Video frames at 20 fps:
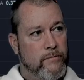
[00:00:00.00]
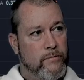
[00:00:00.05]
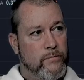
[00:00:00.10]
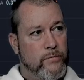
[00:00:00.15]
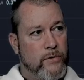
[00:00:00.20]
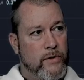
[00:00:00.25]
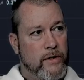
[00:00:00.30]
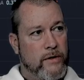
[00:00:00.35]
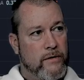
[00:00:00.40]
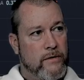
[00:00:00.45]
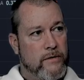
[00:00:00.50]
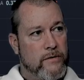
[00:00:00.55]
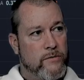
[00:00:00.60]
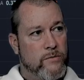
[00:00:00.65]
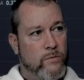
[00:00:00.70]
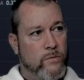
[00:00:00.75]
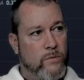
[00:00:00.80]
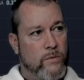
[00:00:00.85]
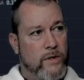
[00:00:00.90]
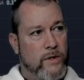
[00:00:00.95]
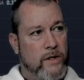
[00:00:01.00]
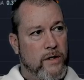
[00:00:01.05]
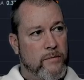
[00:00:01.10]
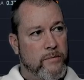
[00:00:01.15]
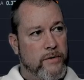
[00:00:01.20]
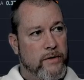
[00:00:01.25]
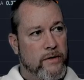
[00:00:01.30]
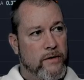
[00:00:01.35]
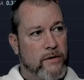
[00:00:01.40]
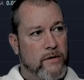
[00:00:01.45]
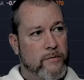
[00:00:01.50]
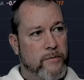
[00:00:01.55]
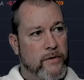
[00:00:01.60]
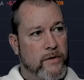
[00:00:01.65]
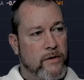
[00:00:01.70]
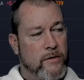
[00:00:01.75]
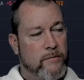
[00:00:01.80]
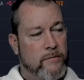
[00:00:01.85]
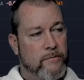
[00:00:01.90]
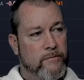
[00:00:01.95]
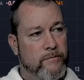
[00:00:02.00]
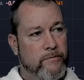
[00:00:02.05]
break this way up here to become